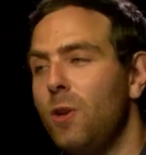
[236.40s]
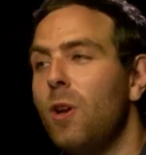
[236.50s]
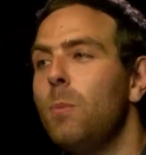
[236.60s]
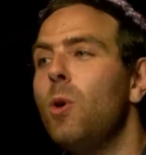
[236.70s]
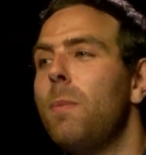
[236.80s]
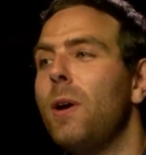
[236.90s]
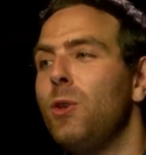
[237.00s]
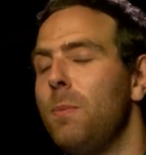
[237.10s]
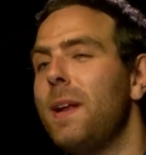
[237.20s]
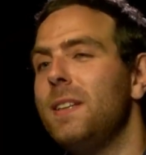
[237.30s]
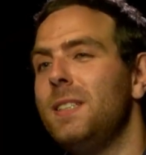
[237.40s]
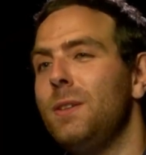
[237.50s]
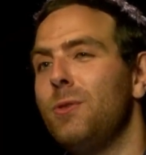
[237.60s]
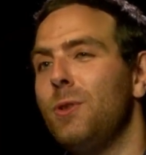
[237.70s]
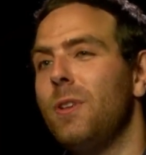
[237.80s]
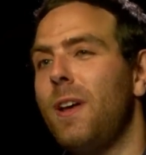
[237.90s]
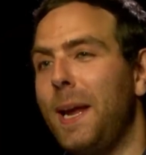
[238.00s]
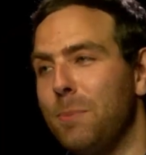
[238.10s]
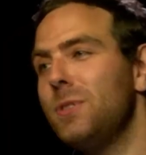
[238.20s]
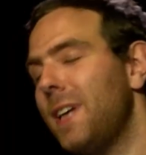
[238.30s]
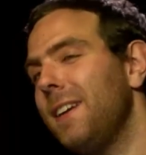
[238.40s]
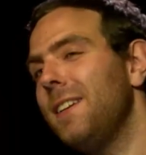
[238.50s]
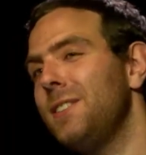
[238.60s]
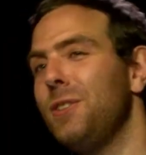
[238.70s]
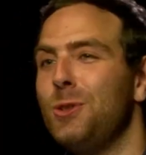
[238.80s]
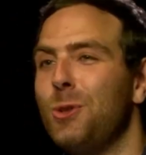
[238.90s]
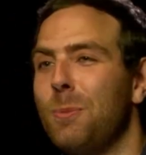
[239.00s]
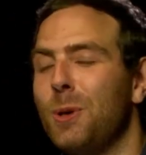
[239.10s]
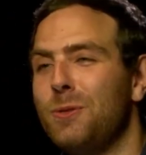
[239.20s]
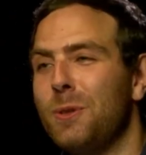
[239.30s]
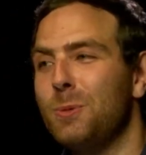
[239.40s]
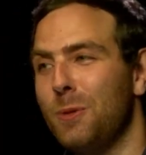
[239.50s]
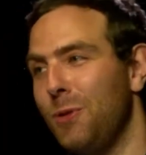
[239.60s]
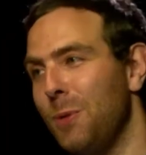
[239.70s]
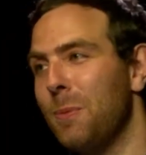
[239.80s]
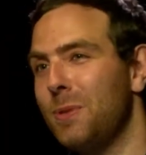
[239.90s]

you learn more about humanity through the ape protagonist than you do in most films with human yeah,